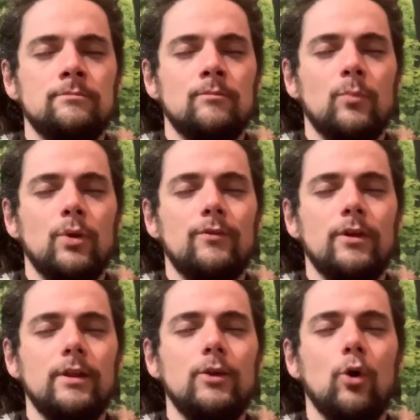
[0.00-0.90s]

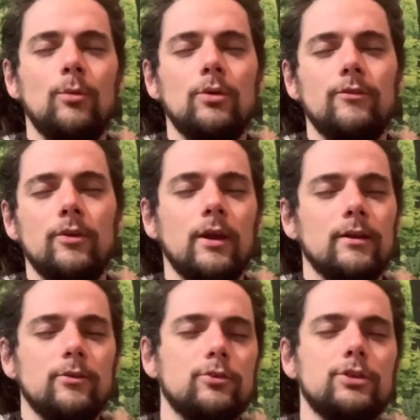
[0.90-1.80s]
Perfectly normal if you get
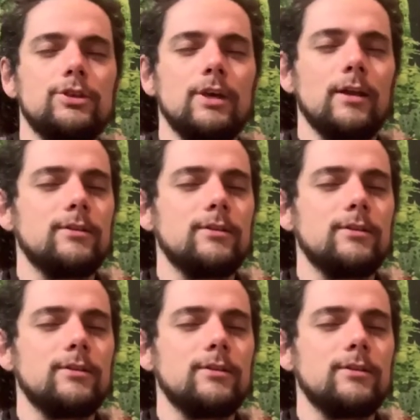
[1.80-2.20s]
little shudders